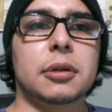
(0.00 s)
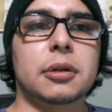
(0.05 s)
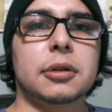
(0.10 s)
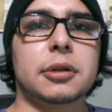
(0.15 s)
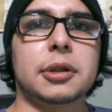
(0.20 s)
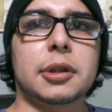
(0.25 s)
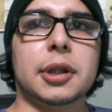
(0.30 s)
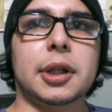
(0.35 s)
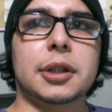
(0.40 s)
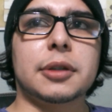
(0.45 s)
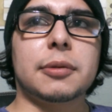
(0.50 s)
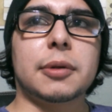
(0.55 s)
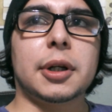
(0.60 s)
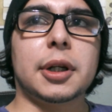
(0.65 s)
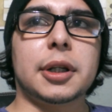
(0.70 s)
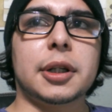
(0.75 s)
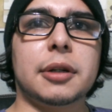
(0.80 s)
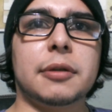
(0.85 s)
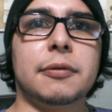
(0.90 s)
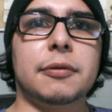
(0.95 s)
So that's what I
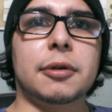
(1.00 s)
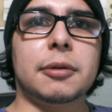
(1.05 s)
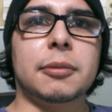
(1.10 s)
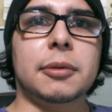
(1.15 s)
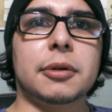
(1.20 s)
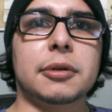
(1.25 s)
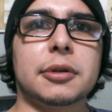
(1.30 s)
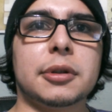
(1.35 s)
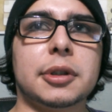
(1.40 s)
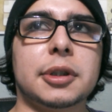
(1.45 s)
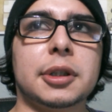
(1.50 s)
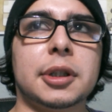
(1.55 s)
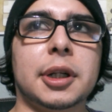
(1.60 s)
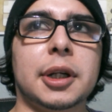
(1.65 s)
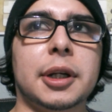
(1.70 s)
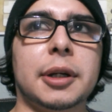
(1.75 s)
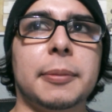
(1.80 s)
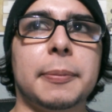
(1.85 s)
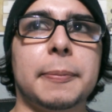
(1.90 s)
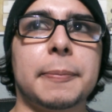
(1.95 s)
did for most of
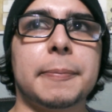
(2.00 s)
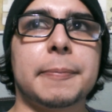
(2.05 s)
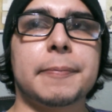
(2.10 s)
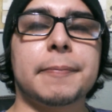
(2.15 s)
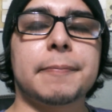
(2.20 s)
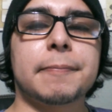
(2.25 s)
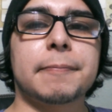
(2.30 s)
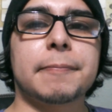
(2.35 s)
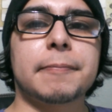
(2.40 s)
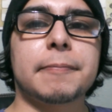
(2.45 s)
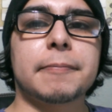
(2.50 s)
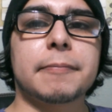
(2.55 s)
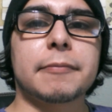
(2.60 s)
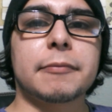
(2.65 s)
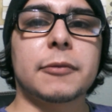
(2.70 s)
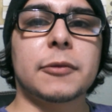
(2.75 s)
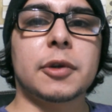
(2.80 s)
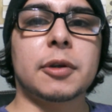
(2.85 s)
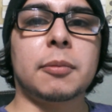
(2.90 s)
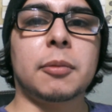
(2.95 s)
today.
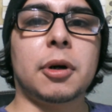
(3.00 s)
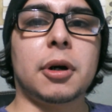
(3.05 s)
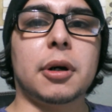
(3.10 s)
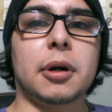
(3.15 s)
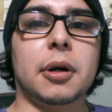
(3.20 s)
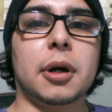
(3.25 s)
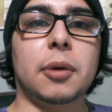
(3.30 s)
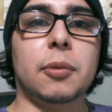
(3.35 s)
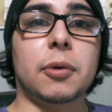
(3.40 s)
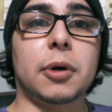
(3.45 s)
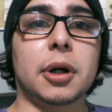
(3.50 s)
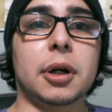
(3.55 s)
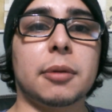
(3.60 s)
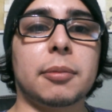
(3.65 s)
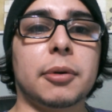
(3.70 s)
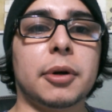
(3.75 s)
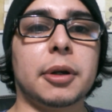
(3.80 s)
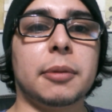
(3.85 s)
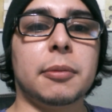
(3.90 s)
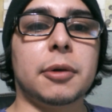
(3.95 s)
tomorrow I work
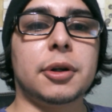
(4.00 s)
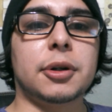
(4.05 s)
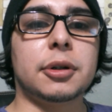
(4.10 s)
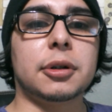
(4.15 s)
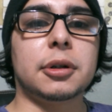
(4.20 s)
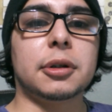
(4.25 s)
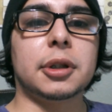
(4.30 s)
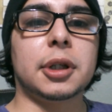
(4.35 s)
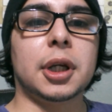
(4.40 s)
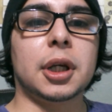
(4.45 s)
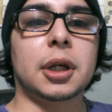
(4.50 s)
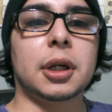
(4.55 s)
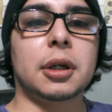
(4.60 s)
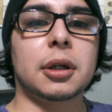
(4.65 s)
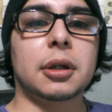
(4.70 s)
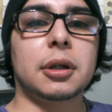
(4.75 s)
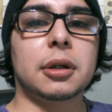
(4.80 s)
pretty much all day,